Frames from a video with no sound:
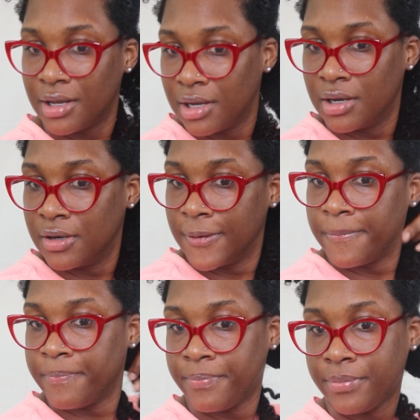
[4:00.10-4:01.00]
you've gone ahead
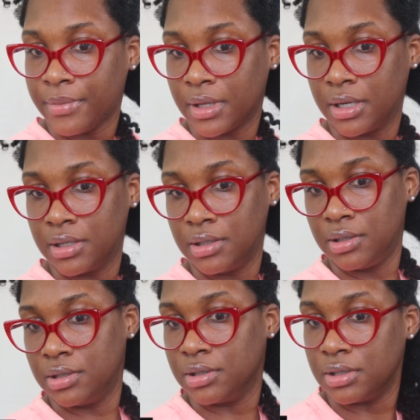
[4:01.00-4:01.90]
and massage your scalp,
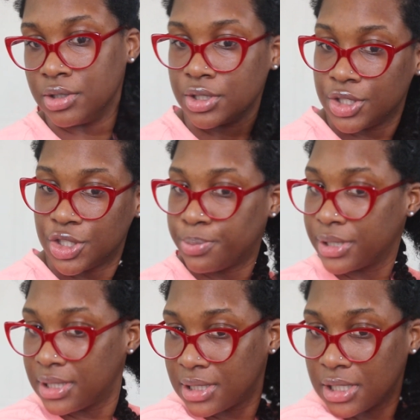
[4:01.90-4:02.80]
you want to start now
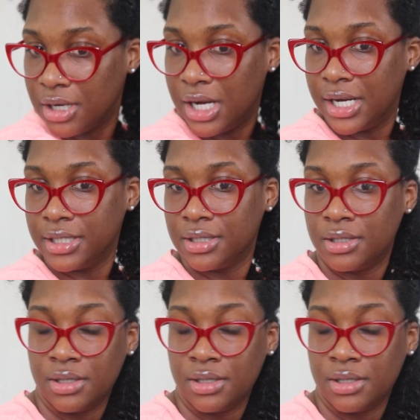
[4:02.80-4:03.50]
working that tea